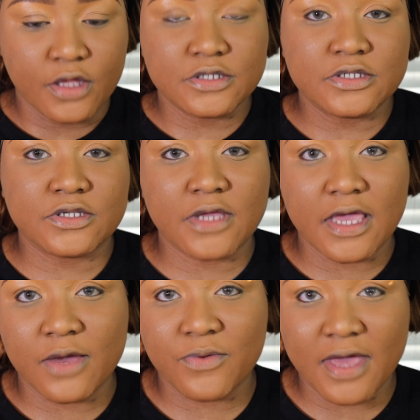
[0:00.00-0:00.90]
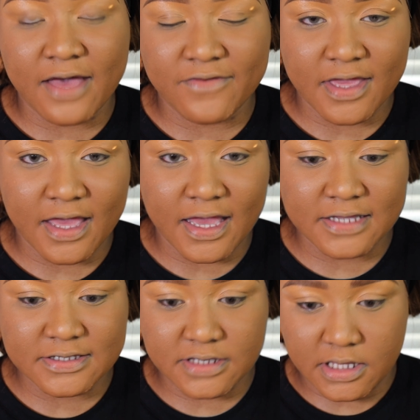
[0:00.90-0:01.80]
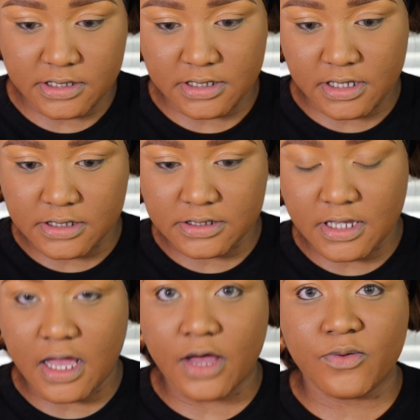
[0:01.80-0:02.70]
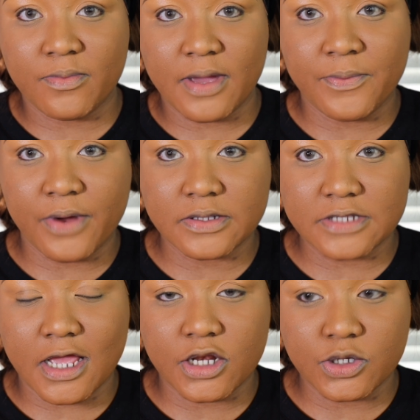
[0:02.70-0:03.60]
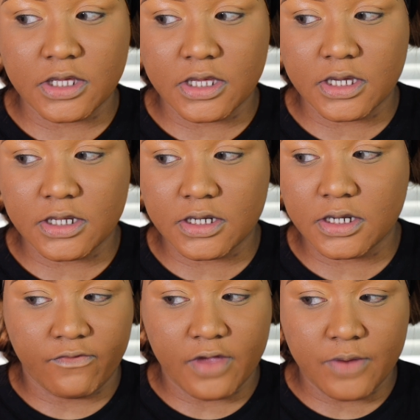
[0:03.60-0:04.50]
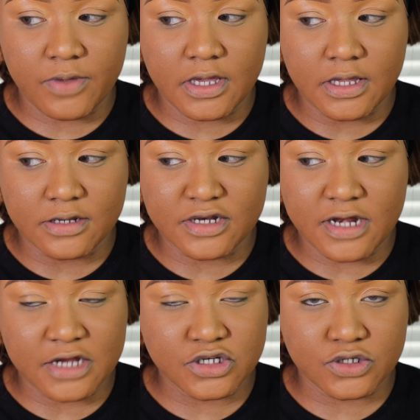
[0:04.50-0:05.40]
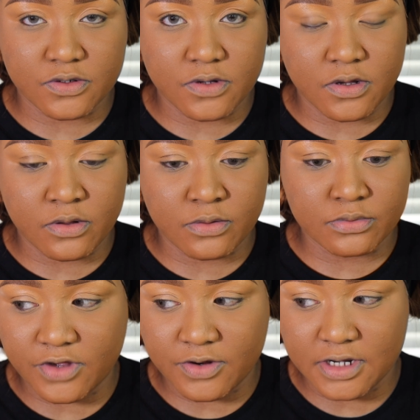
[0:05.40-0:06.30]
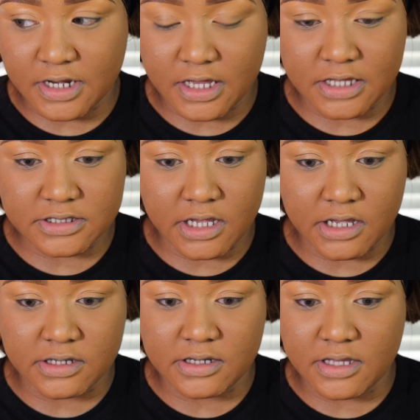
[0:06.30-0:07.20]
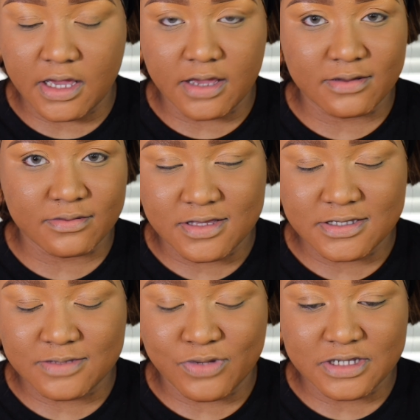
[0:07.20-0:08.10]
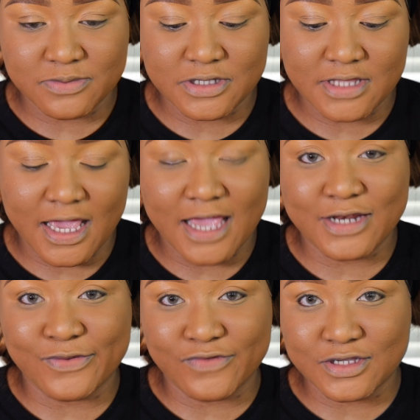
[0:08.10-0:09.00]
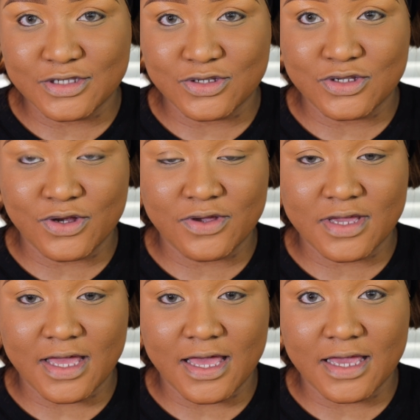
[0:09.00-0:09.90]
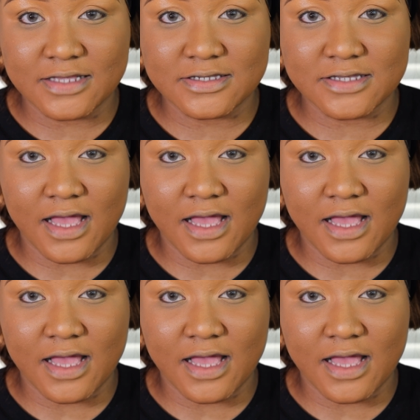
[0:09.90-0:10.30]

So here we have it, guys. This is how my brows are looking. Very natural, very nice. And yeah, this brings me to the end of this tutorial, guys.